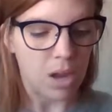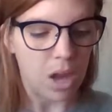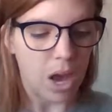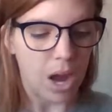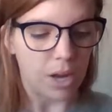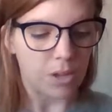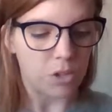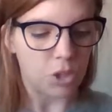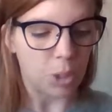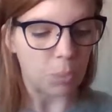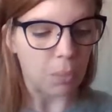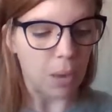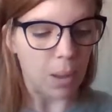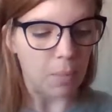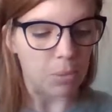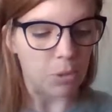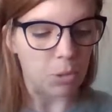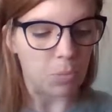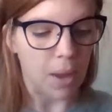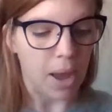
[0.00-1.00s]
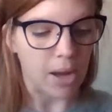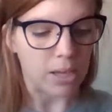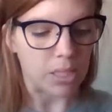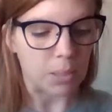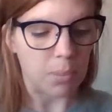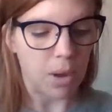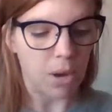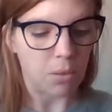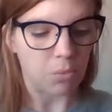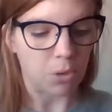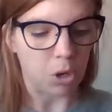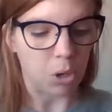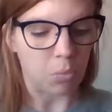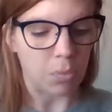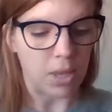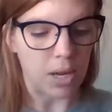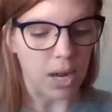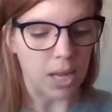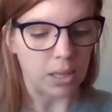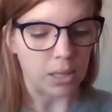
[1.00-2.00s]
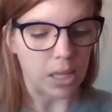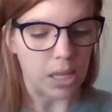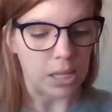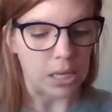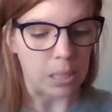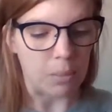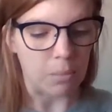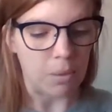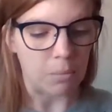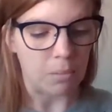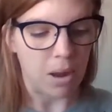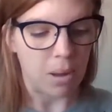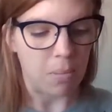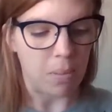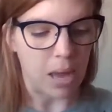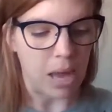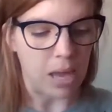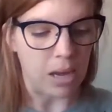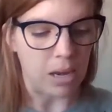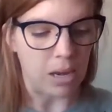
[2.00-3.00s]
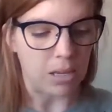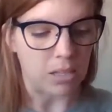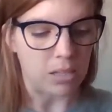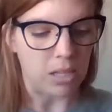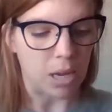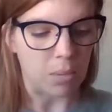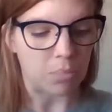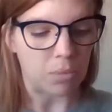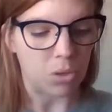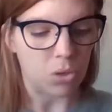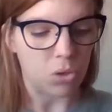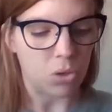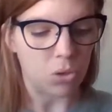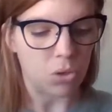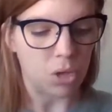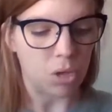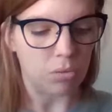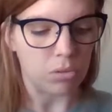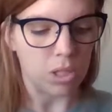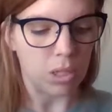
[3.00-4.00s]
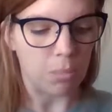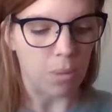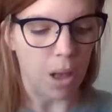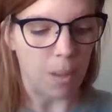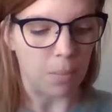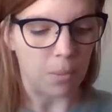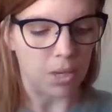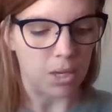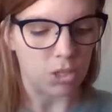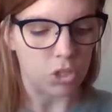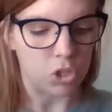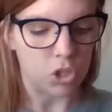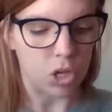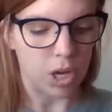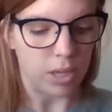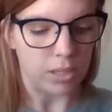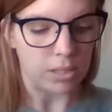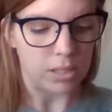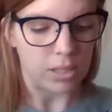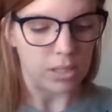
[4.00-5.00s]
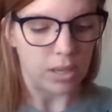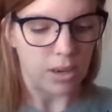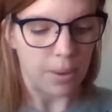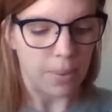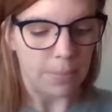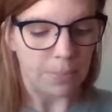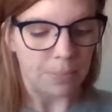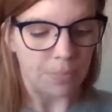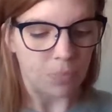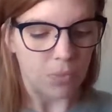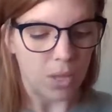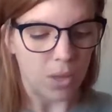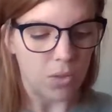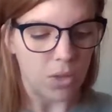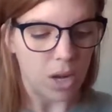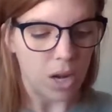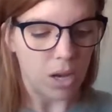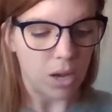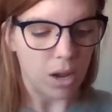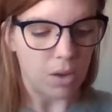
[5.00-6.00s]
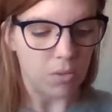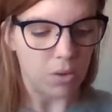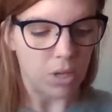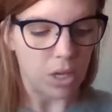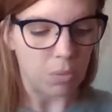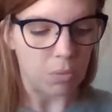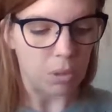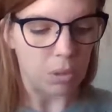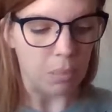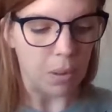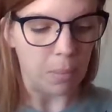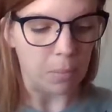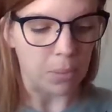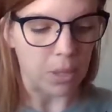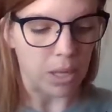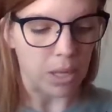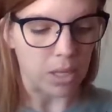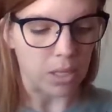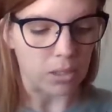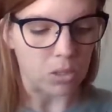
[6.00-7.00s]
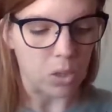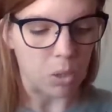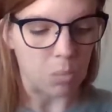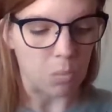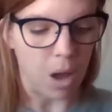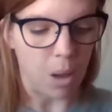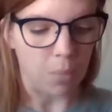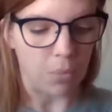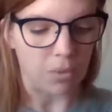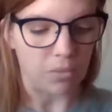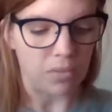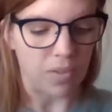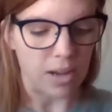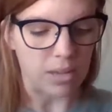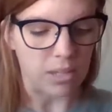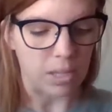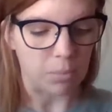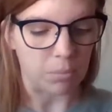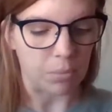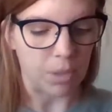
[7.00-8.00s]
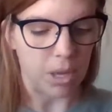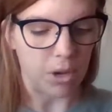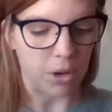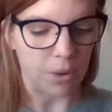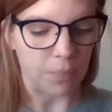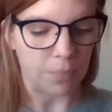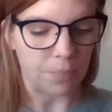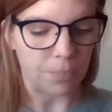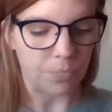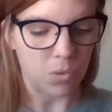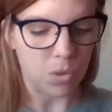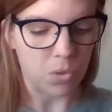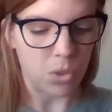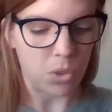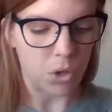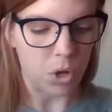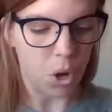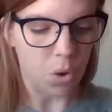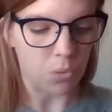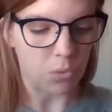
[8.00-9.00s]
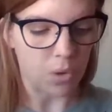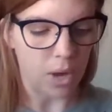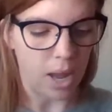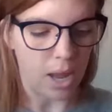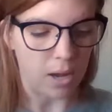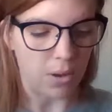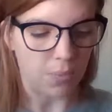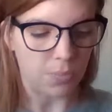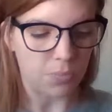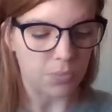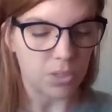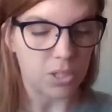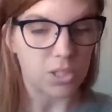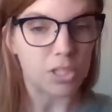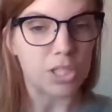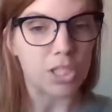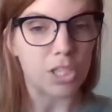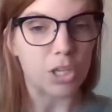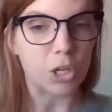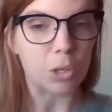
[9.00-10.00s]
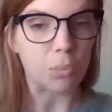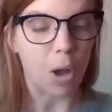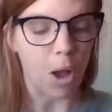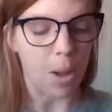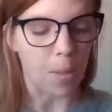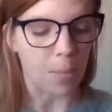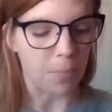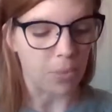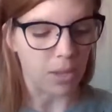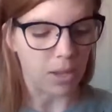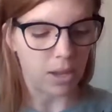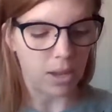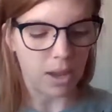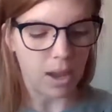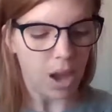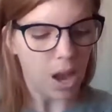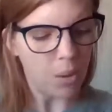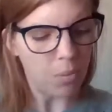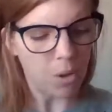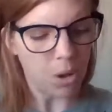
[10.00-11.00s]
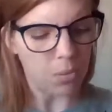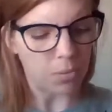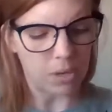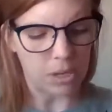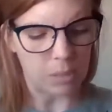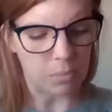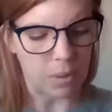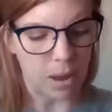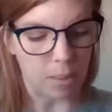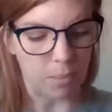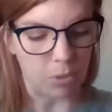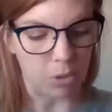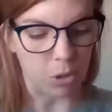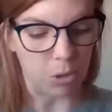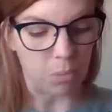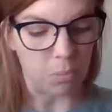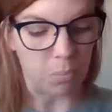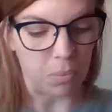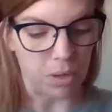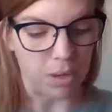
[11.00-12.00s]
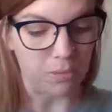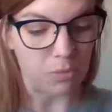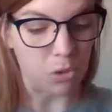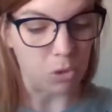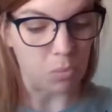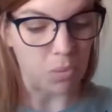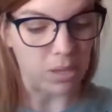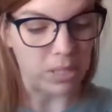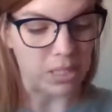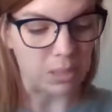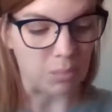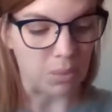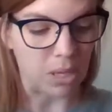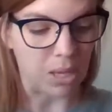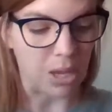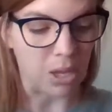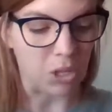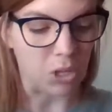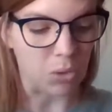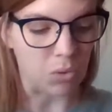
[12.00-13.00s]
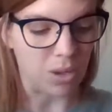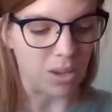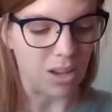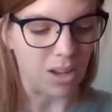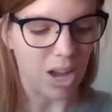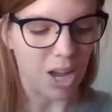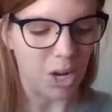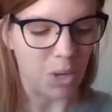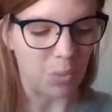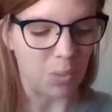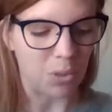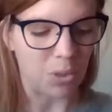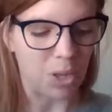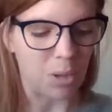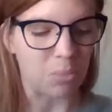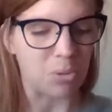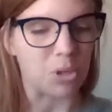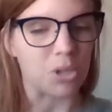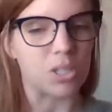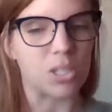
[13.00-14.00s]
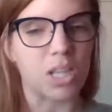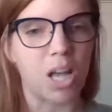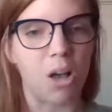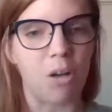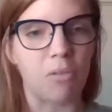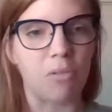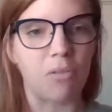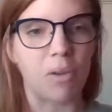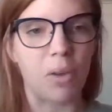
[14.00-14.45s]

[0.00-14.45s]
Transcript: I took Babu back to my room and I laid him in my bed and taped the little note to Mom on his chest. And then I covered him with my blanket so Mom would find him later. The note read, Dear Mom, I won't need Babu, but if you miss me, you can cuddle with him yourself.